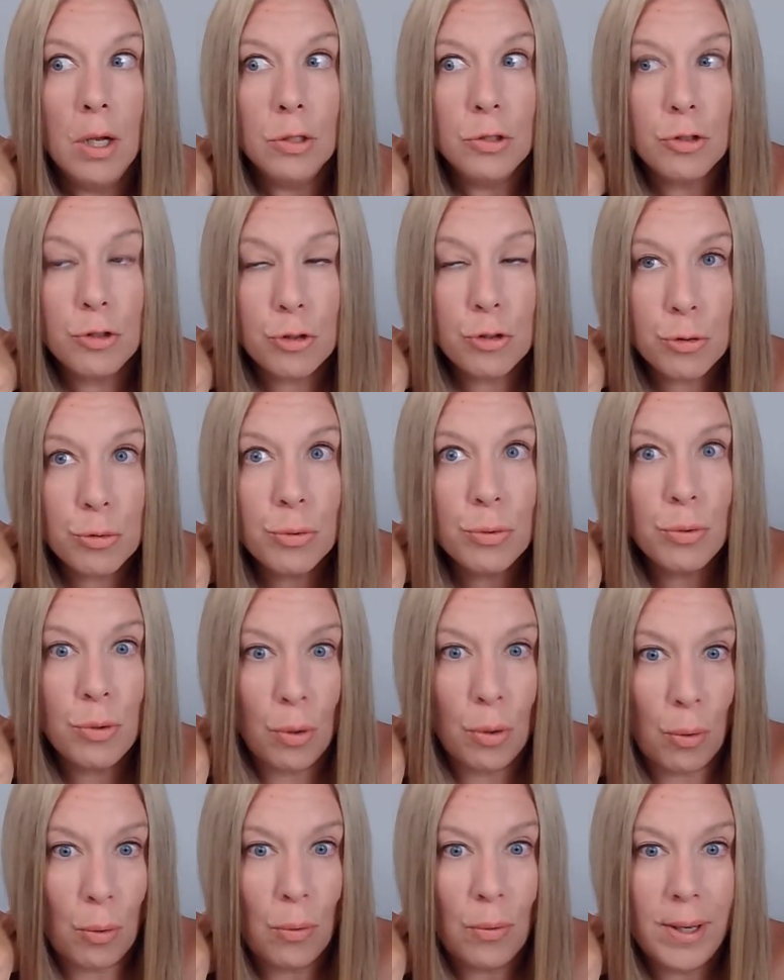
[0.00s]
true
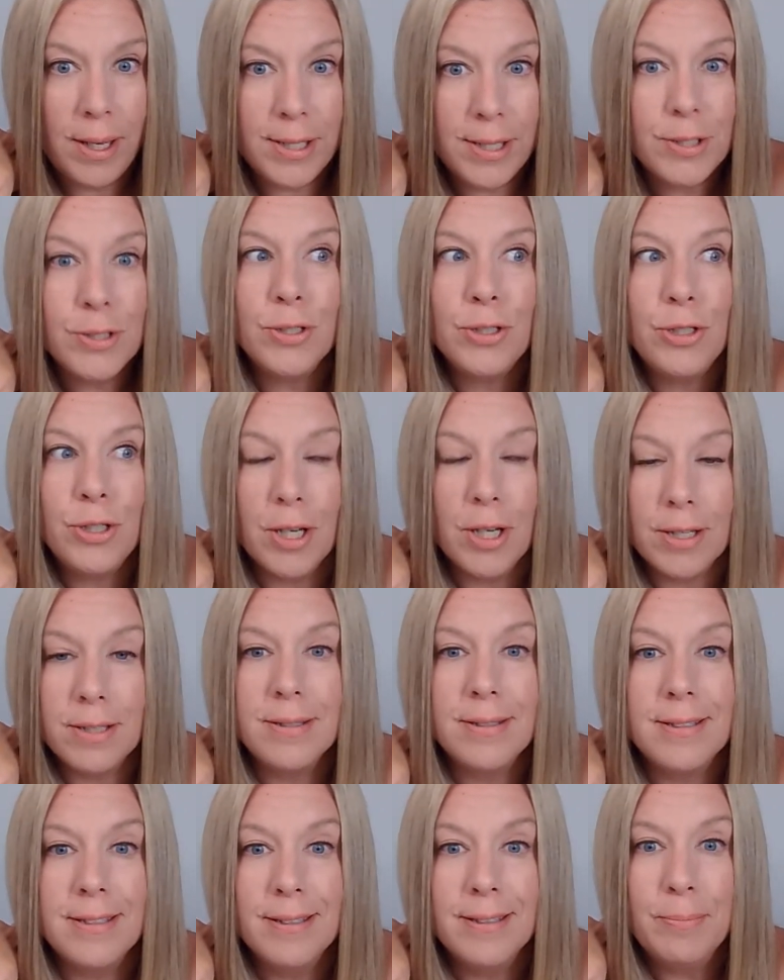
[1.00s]
goal is to
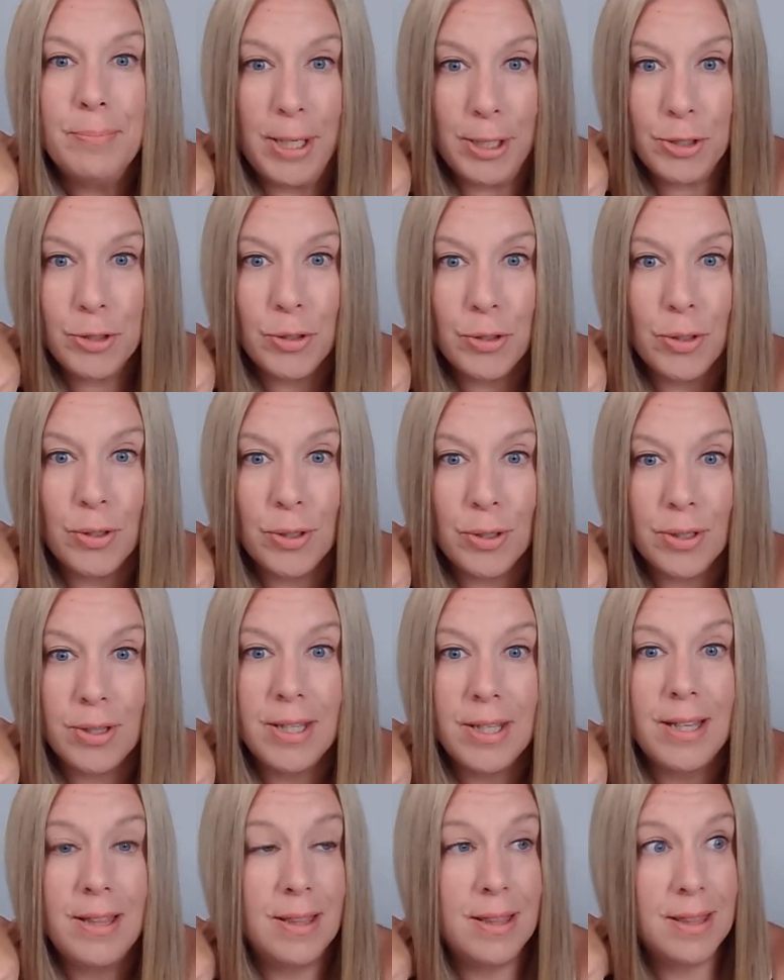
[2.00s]
just make sure
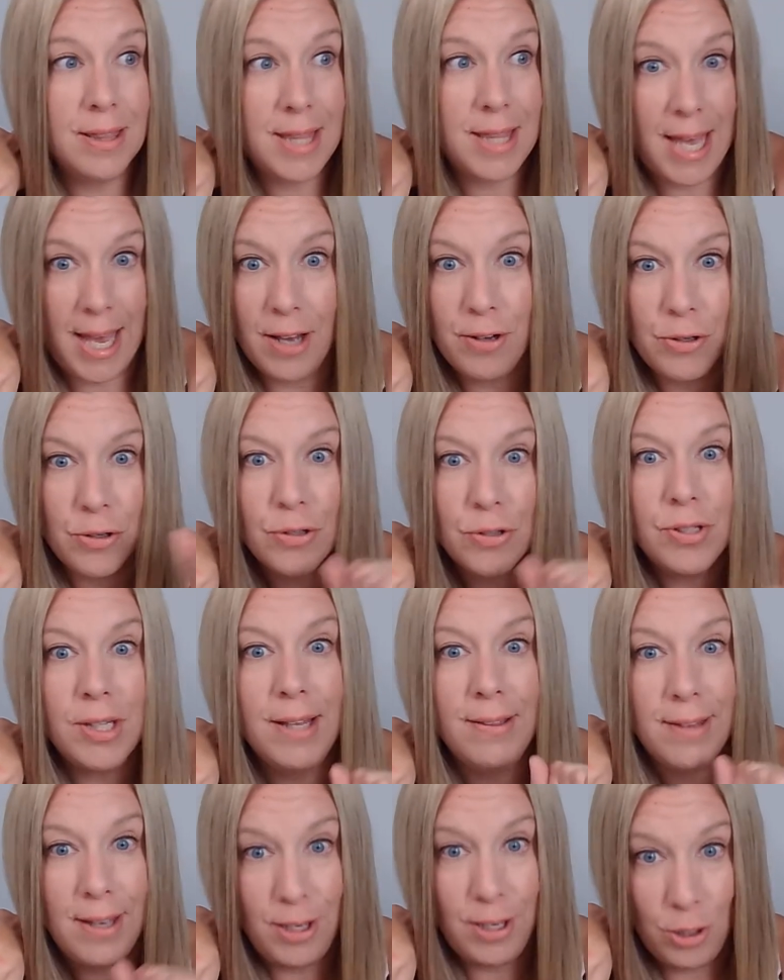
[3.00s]
that they
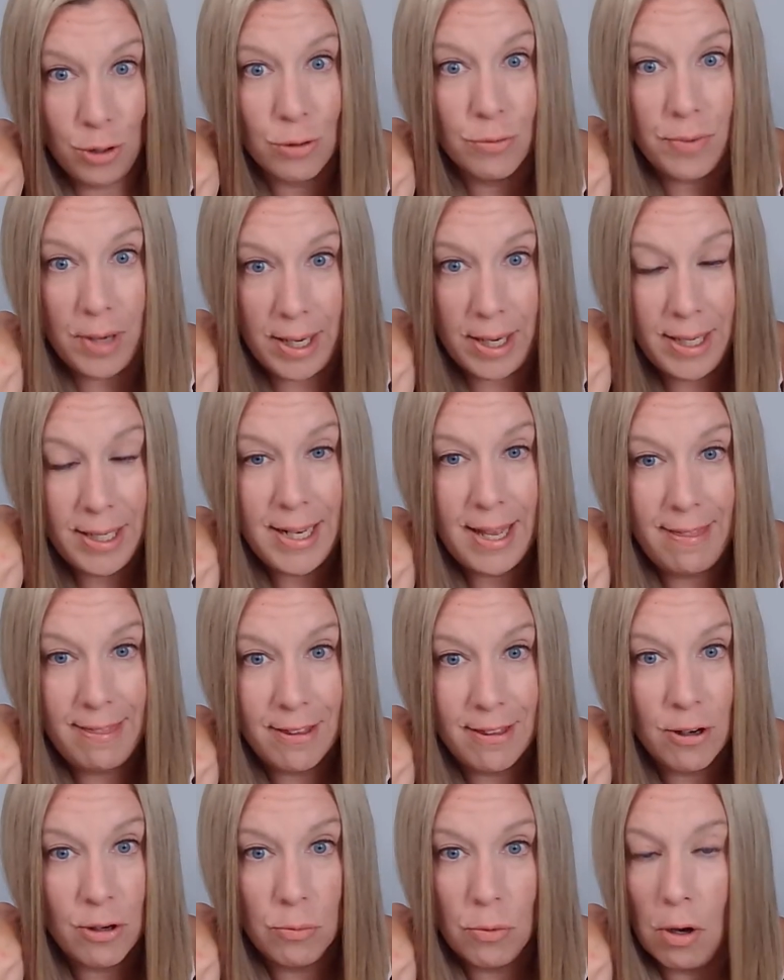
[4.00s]
understand that you're right and
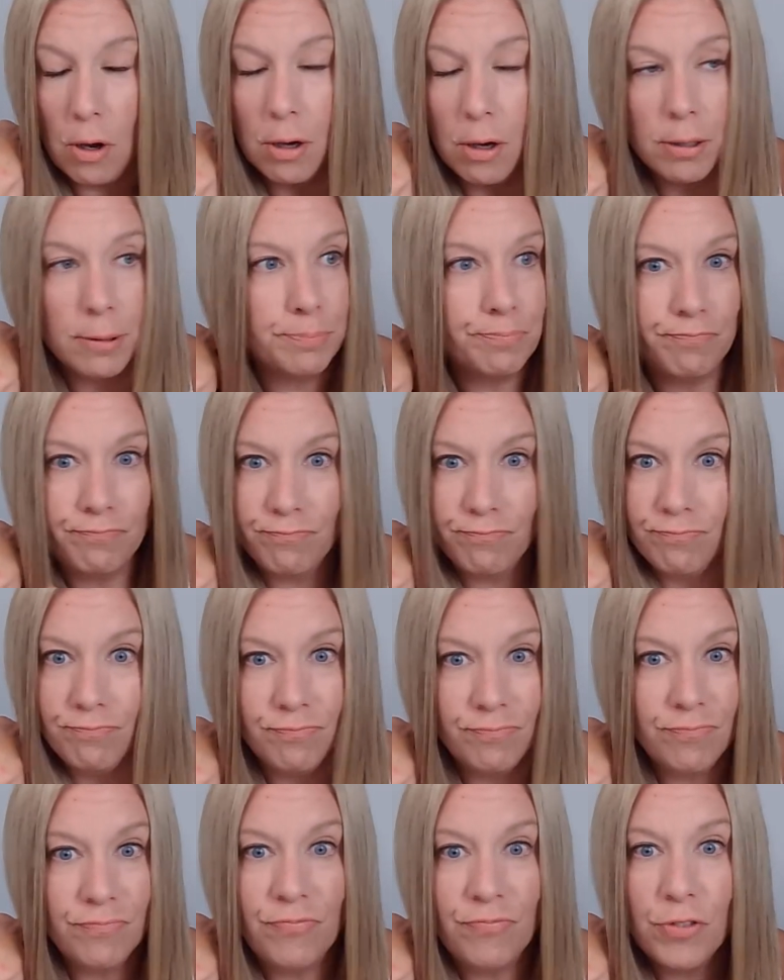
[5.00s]
they're wrong,
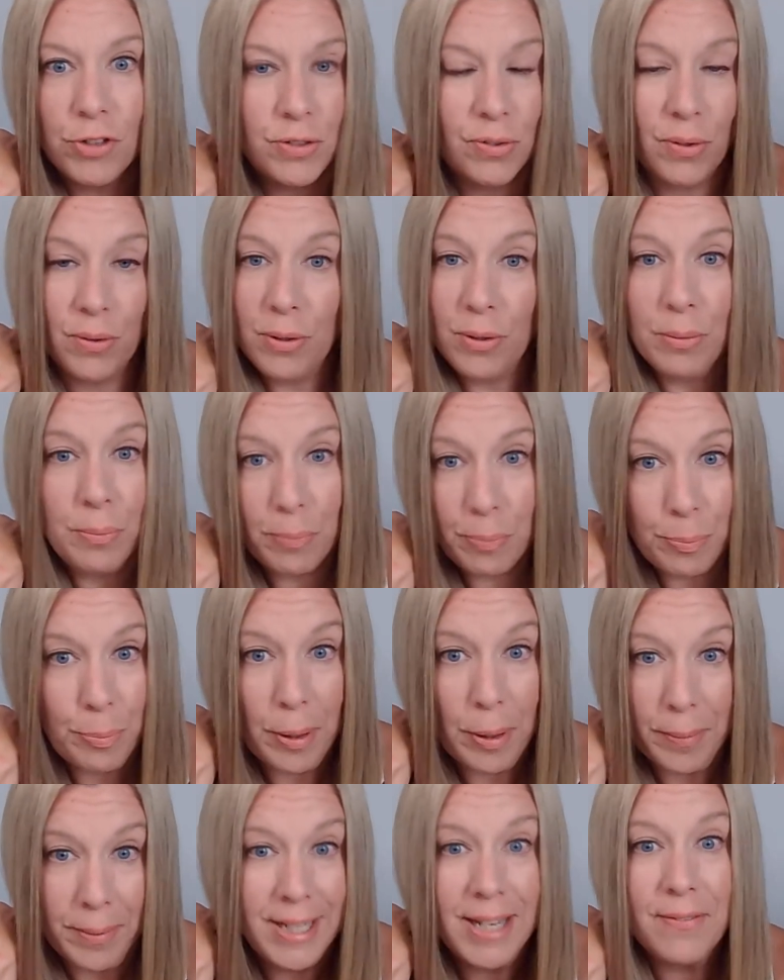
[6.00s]
first of all, you're
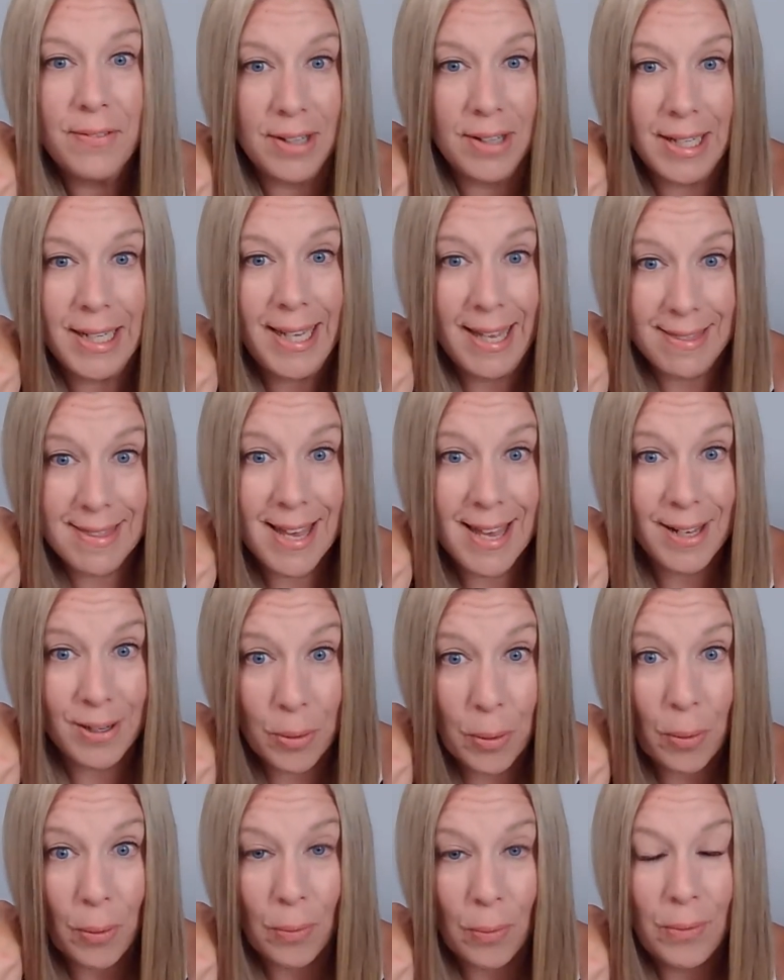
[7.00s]
probably never going to get that
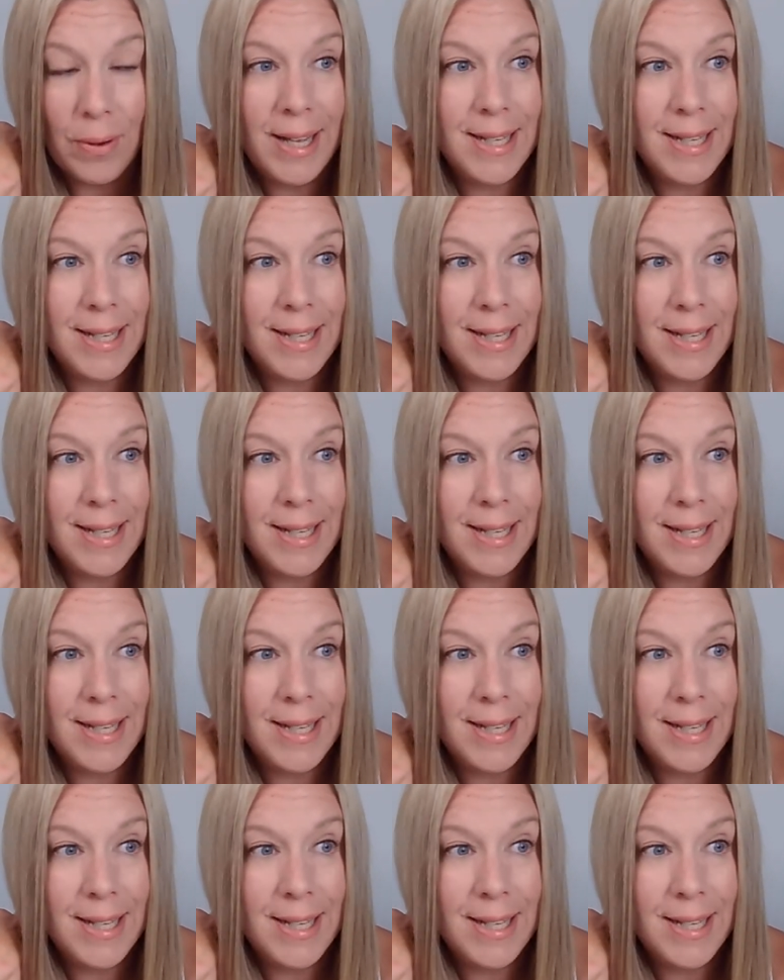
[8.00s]
goal.